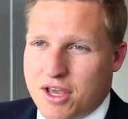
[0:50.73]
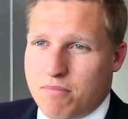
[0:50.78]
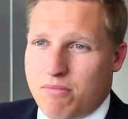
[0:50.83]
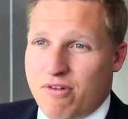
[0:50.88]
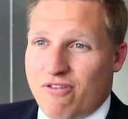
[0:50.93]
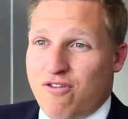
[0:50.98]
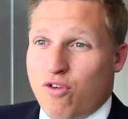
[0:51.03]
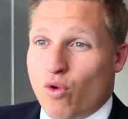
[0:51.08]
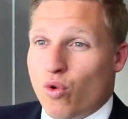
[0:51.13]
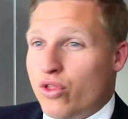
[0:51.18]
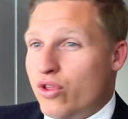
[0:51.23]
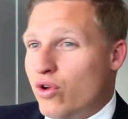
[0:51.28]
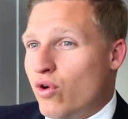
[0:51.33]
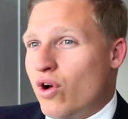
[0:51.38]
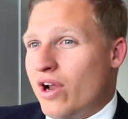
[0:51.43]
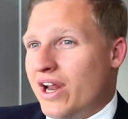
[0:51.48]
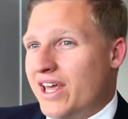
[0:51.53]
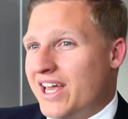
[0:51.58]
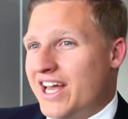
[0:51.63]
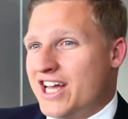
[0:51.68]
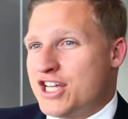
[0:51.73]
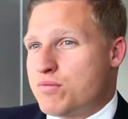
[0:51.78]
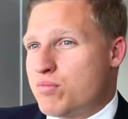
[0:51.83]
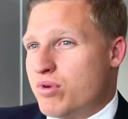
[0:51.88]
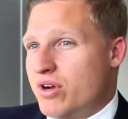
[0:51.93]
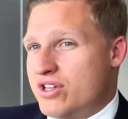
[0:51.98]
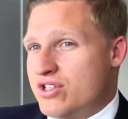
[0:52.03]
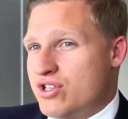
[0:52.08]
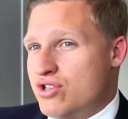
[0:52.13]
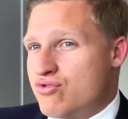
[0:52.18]
before the oil and gas
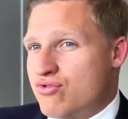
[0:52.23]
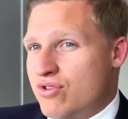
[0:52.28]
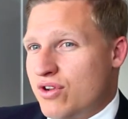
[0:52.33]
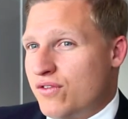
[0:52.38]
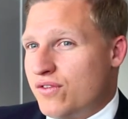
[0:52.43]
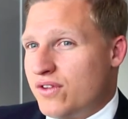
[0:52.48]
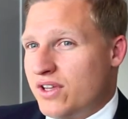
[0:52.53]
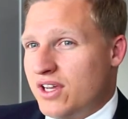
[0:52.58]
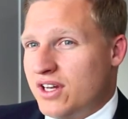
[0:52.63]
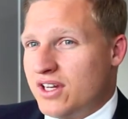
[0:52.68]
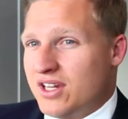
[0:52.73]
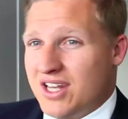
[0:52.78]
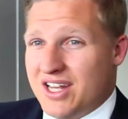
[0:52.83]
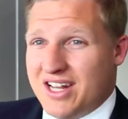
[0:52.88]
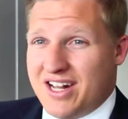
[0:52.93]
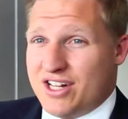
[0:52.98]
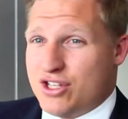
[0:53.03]
prices drifted